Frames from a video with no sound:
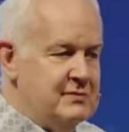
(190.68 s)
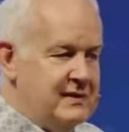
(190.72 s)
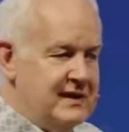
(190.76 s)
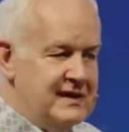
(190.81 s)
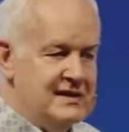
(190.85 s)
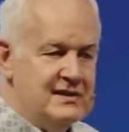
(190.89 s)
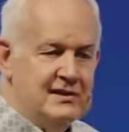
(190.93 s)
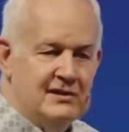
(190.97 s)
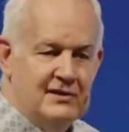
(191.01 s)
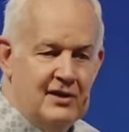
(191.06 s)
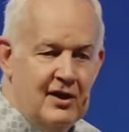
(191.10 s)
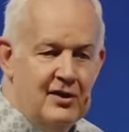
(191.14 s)
get
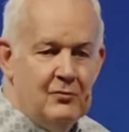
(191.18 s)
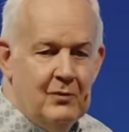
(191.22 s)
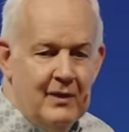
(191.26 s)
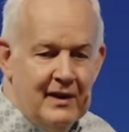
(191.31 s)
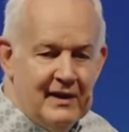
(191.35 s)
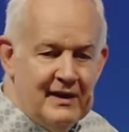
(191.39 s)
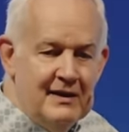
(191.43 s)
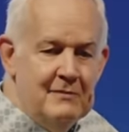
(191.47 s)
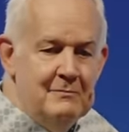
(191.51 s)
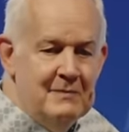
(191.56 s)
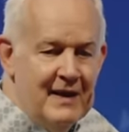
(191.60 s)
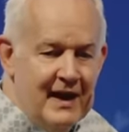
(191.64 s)
the code
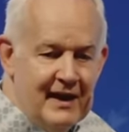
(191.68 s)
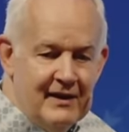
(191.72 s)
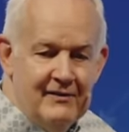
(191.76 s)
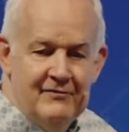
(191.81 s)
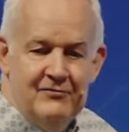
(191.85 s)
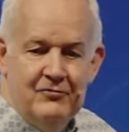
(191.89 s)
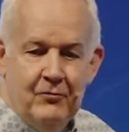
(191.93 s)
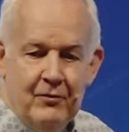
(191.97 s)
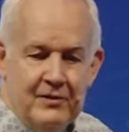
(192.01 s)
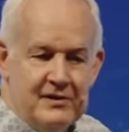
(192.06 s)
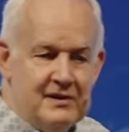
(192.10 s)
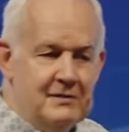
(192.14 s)
working back and
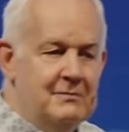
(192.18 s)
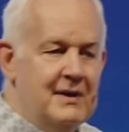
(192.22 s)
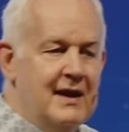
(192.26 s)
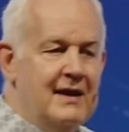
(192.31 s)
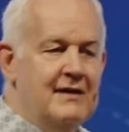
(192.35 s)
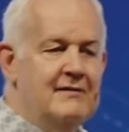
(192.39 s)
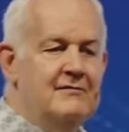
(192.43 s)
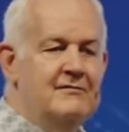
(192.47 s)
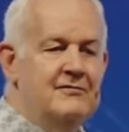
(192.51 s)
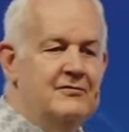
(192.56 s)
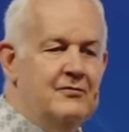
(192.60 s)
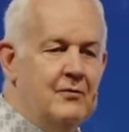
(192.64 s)
forth and back
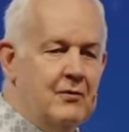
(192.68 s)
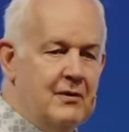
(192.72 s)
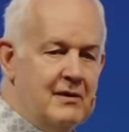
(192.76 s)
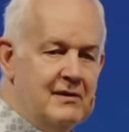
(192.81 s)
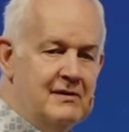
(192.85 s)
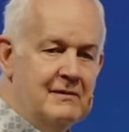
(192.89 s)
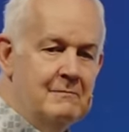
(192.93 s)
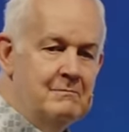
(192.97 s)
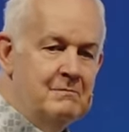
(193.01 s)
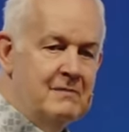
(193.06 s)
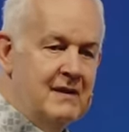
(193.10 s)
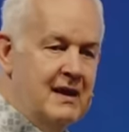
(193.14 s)
and forth.
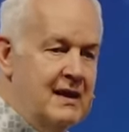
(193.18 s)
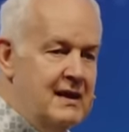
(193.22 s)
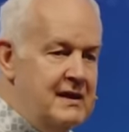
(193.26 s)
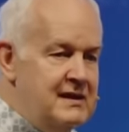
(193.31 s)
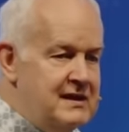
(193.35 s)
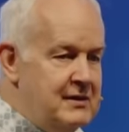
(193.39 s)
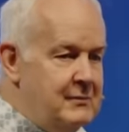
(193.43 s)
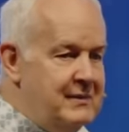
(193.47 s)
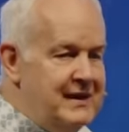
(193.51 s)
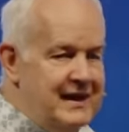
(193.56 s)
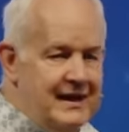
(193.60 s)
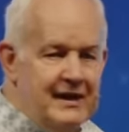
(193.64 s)

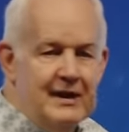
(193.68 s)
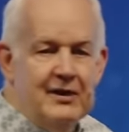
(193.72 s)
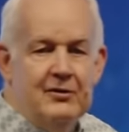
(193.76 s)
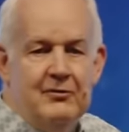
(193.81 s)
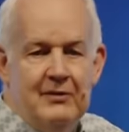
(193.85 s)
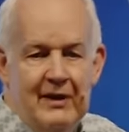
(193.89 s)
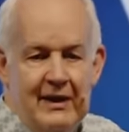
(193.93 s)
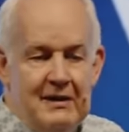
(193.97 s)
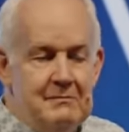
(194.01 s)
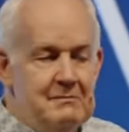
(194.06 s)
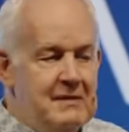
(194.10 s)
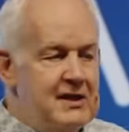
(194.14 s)
Then we
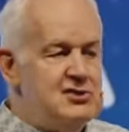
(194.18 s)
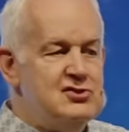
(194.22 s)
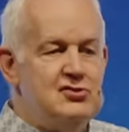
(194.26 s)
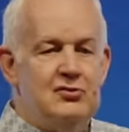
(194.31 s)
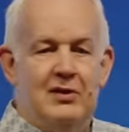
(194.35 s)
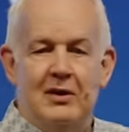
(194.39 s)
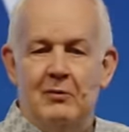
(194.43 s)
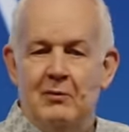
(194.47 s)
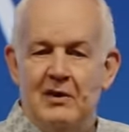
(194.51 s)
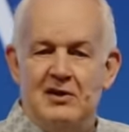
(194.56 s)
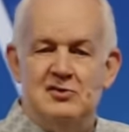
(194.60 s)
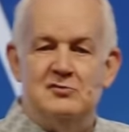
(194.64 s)
integrate, make sure
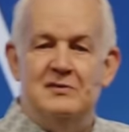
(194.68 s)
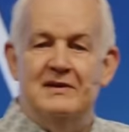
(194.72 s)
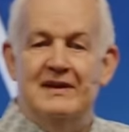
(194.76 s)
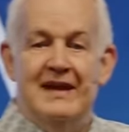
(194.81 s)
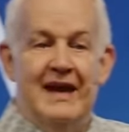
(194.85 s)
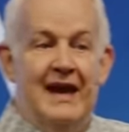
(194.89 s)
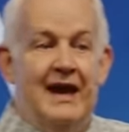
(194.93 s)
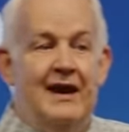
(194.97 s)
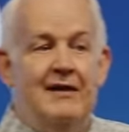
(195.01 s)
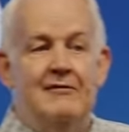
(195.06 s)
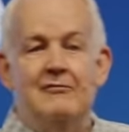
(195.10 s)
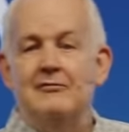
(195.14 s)
it works with
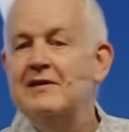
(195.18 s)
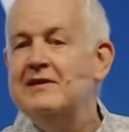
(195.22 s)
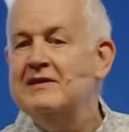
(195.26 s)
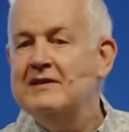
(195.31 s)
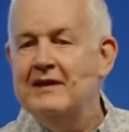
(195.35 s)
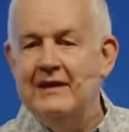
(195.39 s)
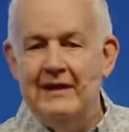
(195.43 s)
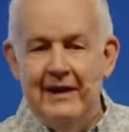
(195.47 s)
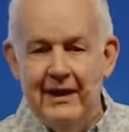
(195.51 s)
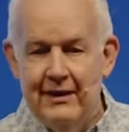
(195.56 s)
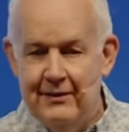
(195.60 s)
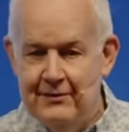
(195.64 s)

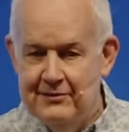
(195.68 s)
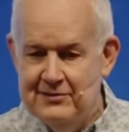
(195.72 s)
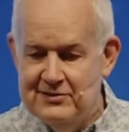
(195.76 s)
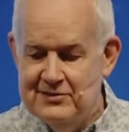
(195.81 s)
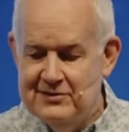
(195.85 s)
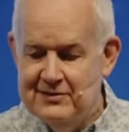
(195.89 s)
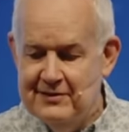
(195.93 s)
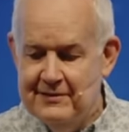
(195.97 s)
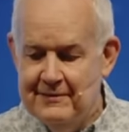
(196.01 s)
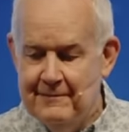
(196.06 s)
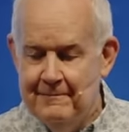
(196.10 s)
everything else.